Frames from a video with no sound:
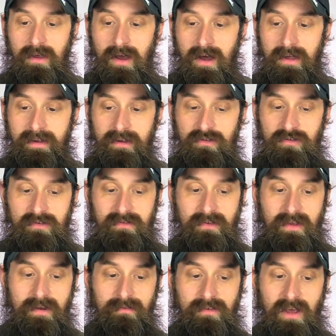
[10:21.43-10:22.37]
On engines
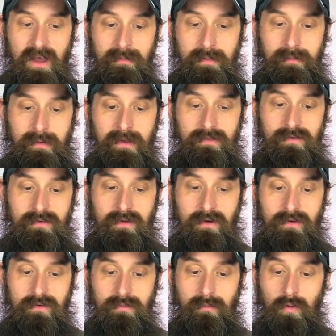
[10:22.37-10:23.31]
that have timing belts,
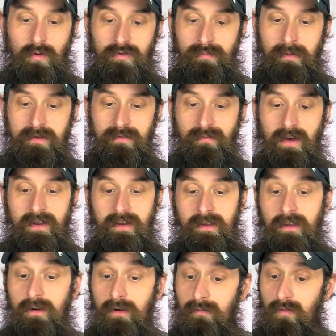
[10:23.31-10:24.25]
there is a more specified
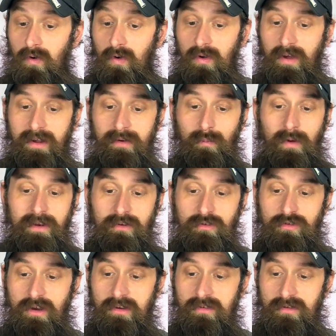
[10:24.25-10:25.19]
interval on when to
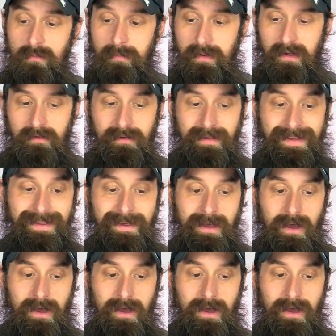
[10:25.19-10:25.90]
change the belt.